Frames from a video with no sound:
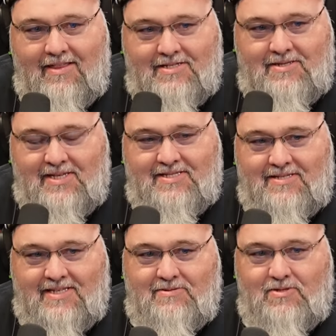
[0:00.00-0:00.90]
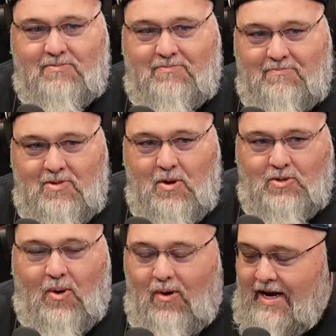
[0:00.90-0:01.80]
this this this
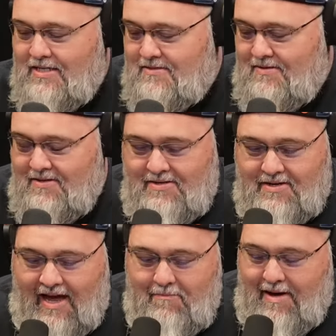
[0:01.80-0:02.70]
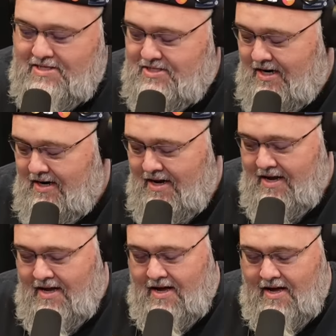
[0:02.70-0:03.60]
notorious Game Master. Yeah.
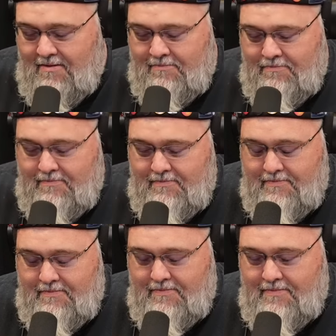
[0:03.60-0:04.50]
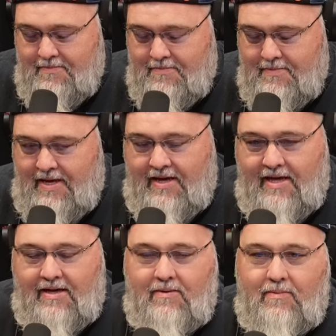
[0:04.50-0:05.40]
Um, he
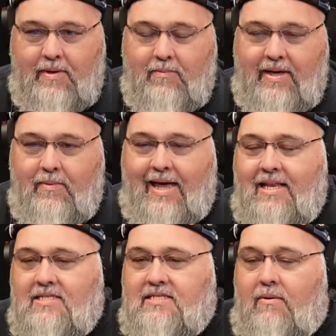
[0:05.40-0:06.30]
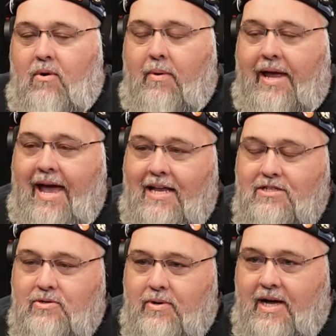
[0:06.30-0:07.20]
he we we we had this thing where we had
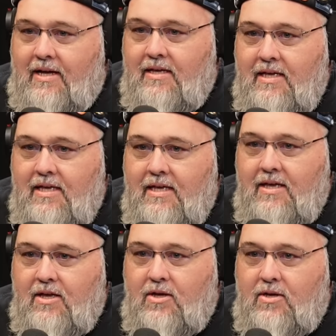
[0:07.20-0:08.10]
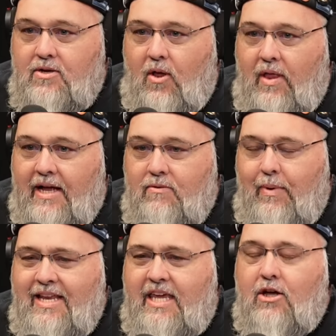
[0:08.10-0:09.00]
to uh collect. We
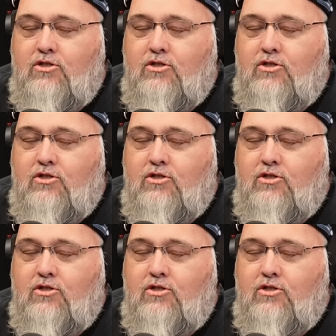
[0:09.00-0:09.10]
had to kill